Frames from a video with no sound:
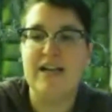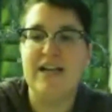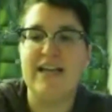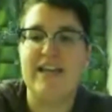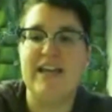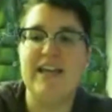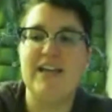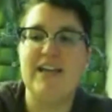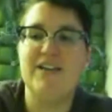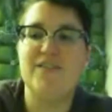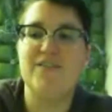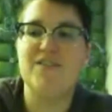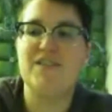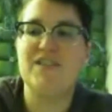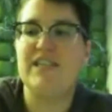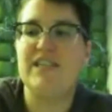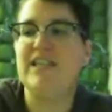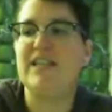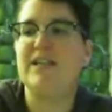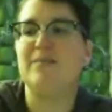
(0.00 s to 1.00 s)
gives
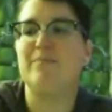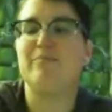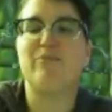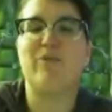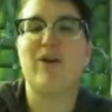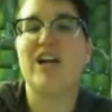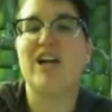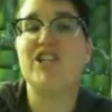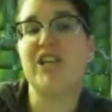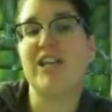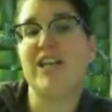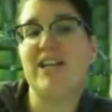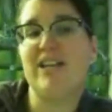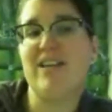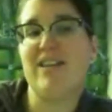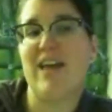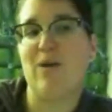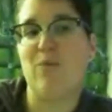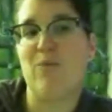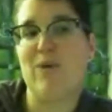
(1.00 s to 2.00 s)
the impression
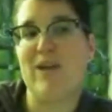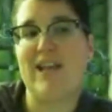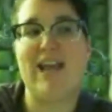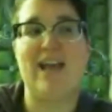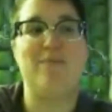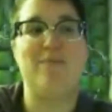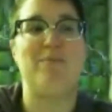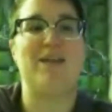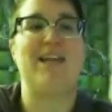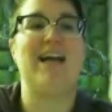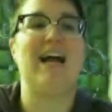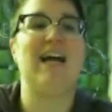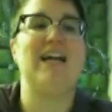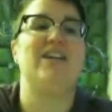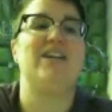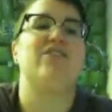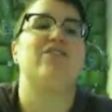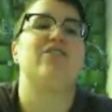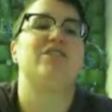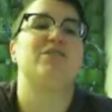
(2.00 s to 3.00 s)
that we can be
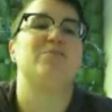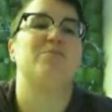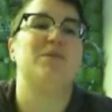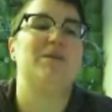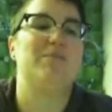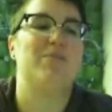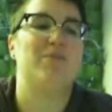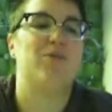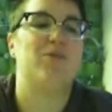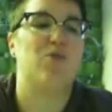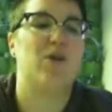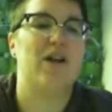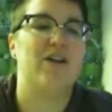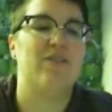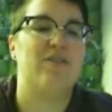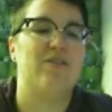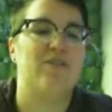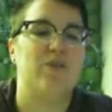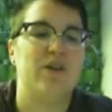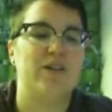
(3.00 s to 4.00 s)
kinder to people who are
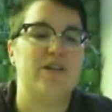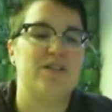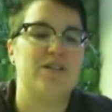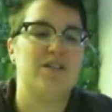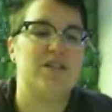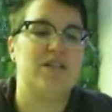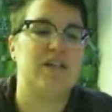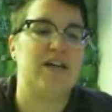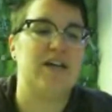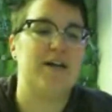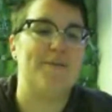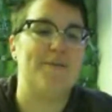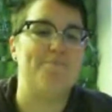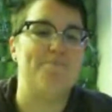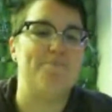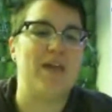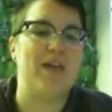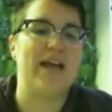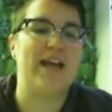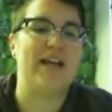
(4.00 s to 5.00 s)
divorced.
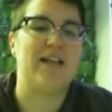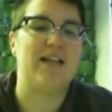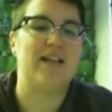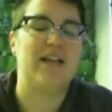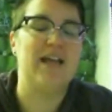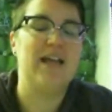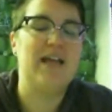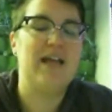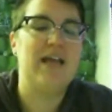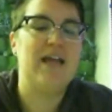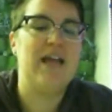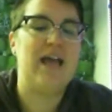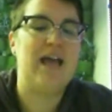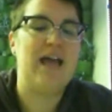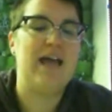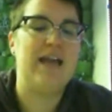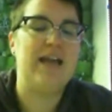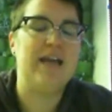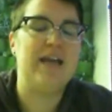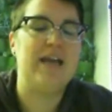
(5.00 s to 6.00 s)

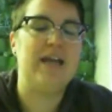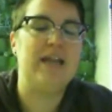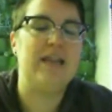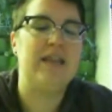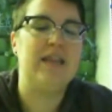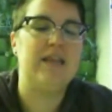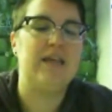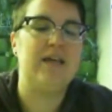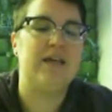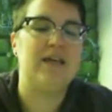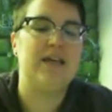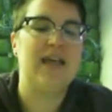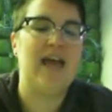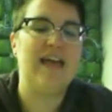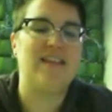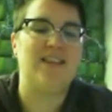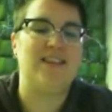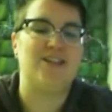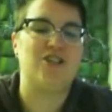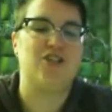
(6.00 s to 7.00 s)
And in the
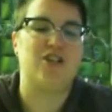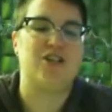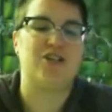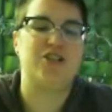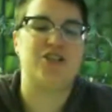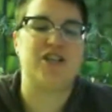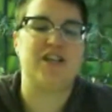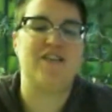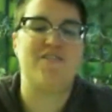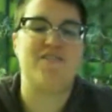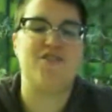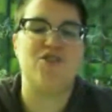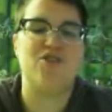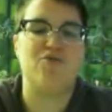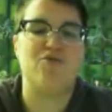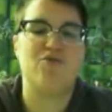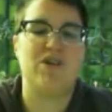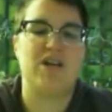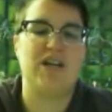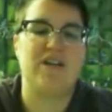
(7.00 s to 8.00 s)
Catholic Church, if
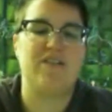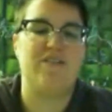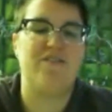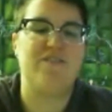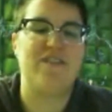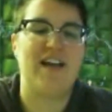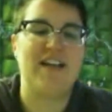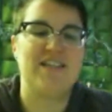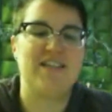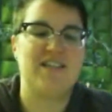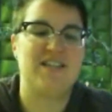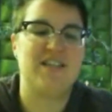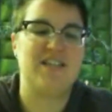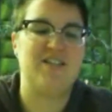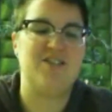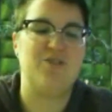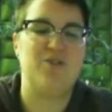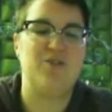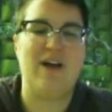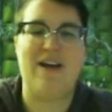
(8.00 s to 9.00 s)
you confessed
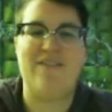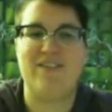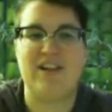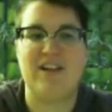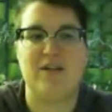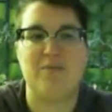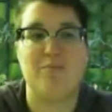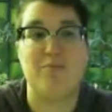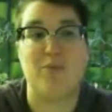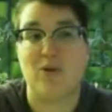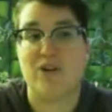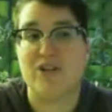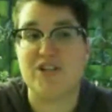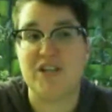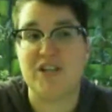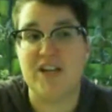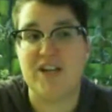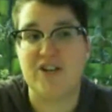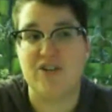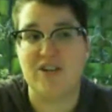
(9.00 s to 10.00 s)
to having an
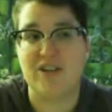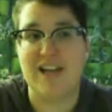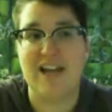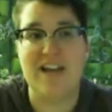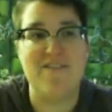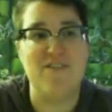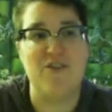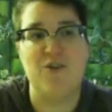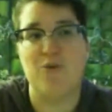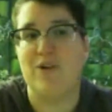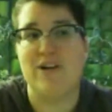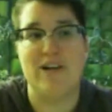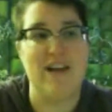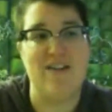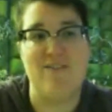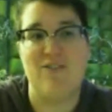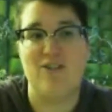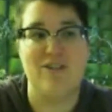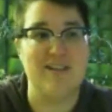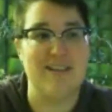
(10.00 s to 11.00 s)
abortion in your life, you were
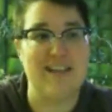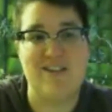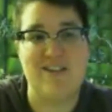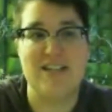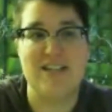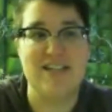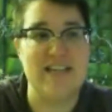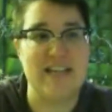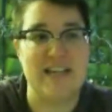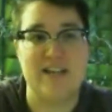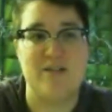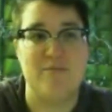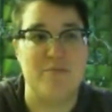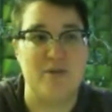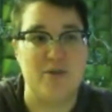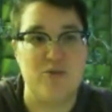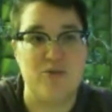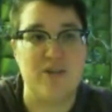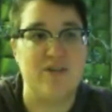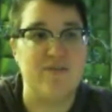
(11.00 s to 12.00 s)
never allowed to take
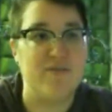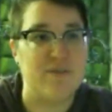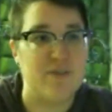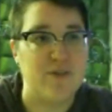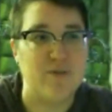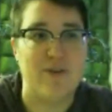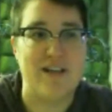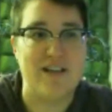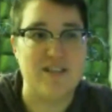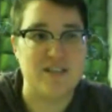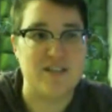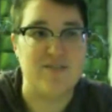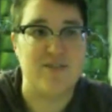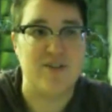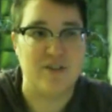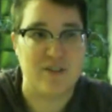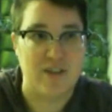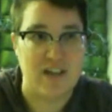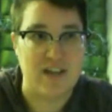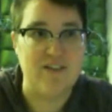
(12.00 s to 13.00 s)
communion for the rest of
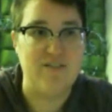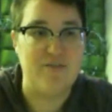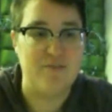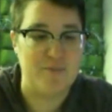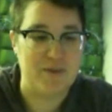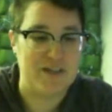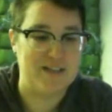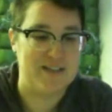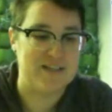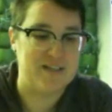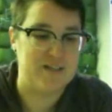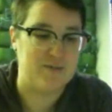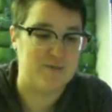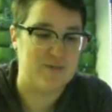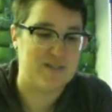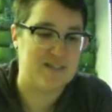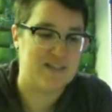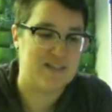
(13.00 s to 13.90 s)
your life, because it was